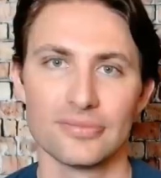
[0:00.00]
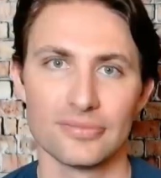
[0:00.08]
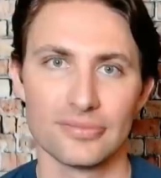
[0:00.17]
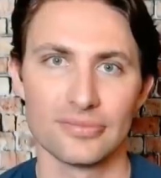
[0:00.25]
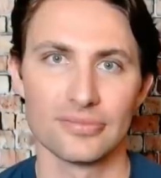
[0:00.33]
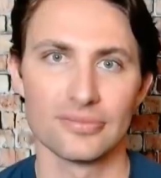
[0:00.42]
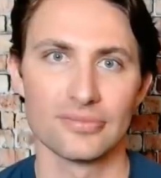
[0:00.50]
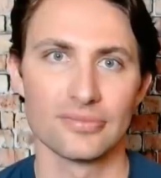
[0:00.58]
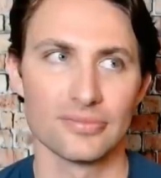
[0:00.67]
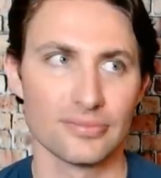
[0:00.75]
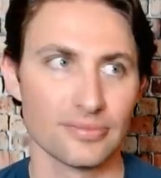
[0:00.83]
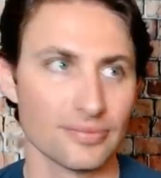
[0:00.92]

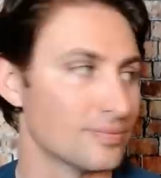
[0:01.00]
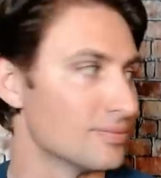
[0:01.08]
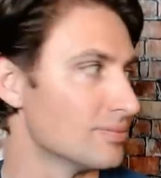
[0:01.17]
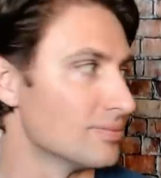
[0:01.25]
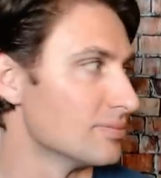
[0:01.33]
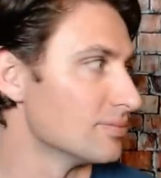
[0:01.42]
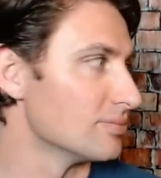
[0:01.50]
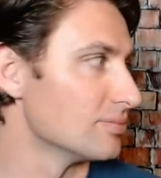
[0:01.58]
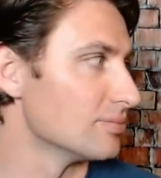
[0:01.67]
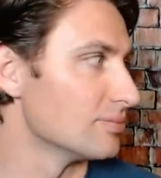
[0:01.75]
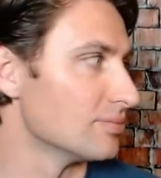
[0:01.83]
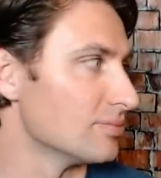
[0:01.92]

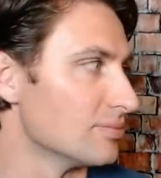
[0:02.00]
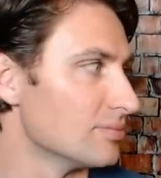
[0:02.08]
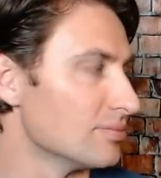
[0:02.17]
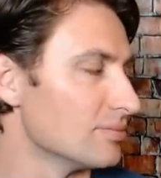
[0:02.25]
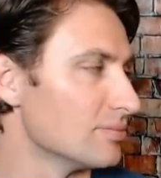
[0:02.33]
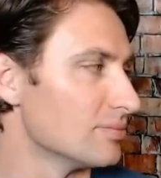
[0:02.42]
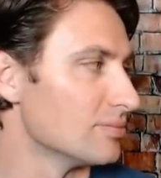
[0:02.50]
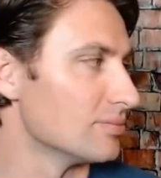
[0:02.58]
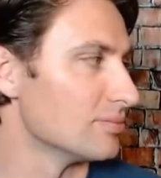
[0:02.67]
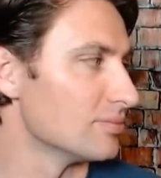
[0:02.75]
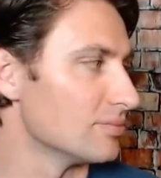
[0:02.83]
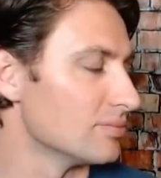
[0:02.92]

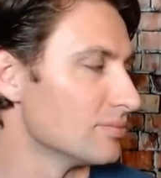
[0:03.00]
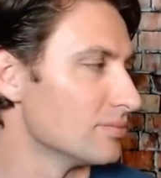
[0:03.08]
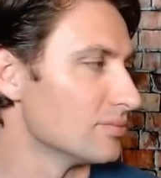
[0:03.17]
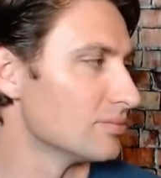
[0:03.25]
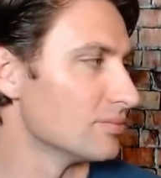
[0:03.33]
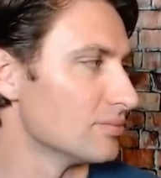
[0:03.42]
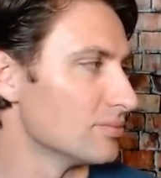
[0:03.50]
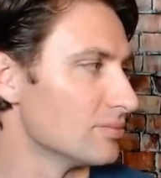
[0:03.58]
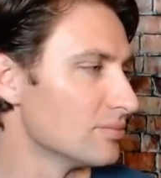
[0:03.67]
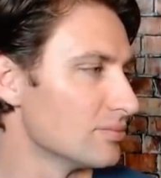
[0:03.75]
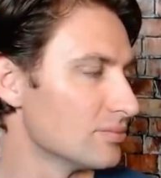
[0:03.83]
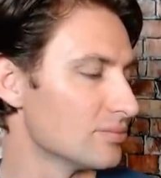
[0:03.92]

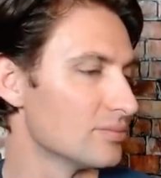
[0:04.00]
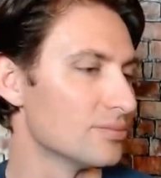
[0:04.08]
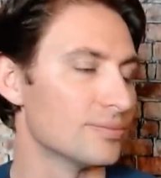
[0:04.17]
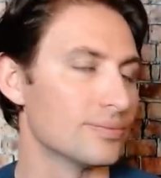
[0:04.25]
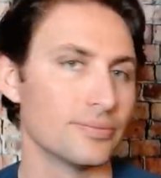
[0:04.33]
(silent)